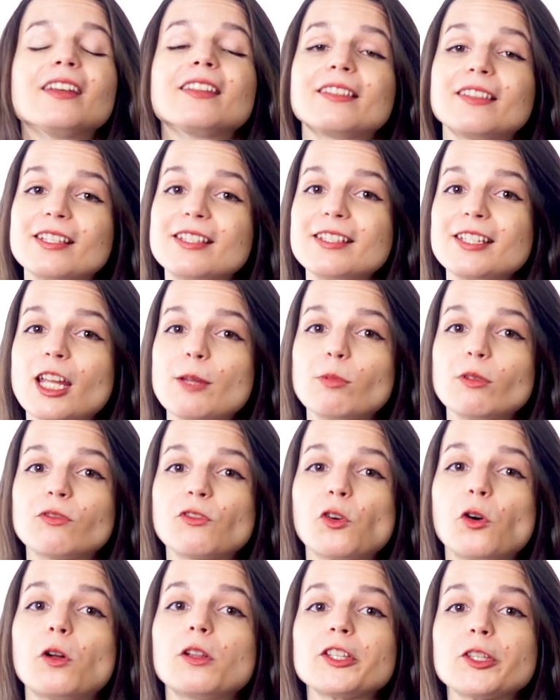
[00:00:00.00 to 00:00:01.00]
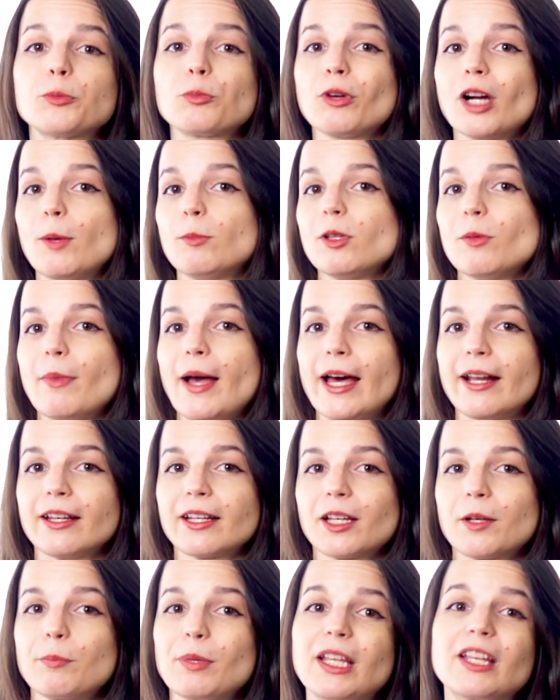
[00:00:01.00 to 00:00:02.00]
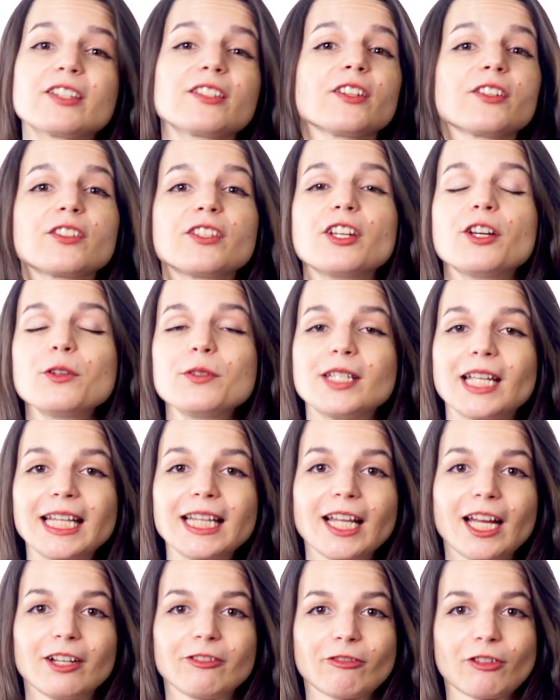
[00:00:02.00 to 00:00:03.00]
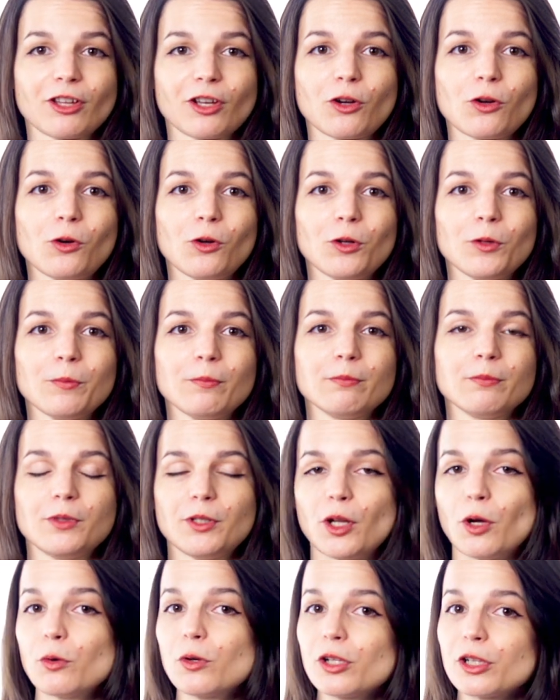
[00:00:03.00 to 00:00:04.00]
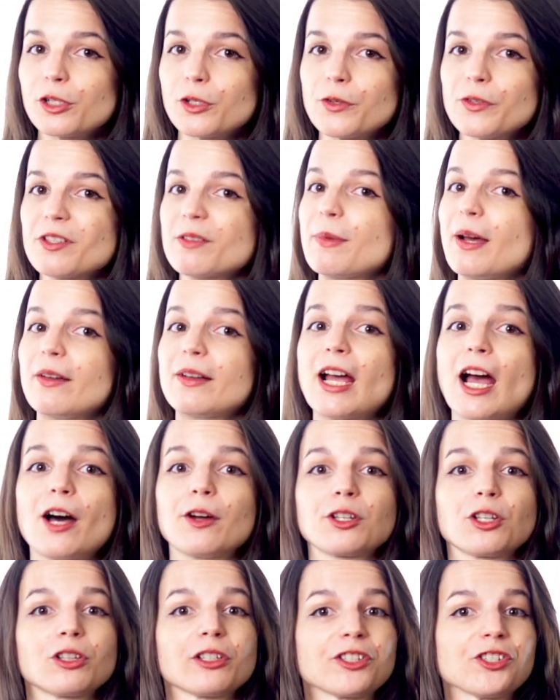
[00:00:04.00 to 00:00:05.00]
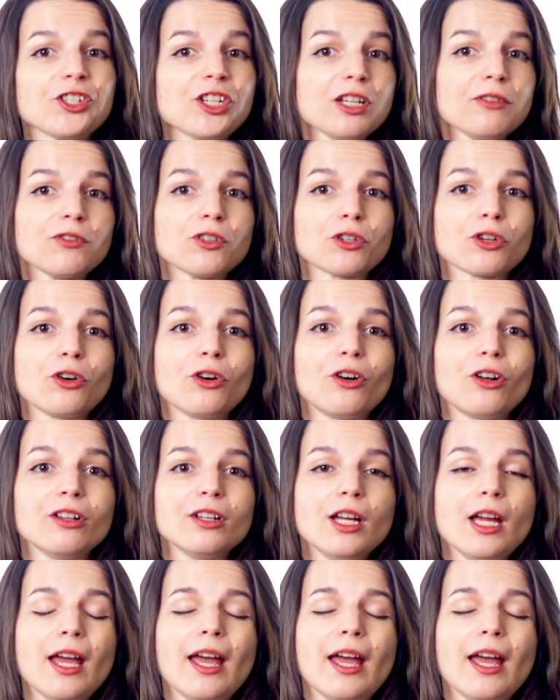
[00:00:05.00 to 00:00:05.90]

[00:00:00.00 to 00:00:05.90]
This type of goal is problematic because there's no deadline for the goal, no clues about how you'll achieve your goal,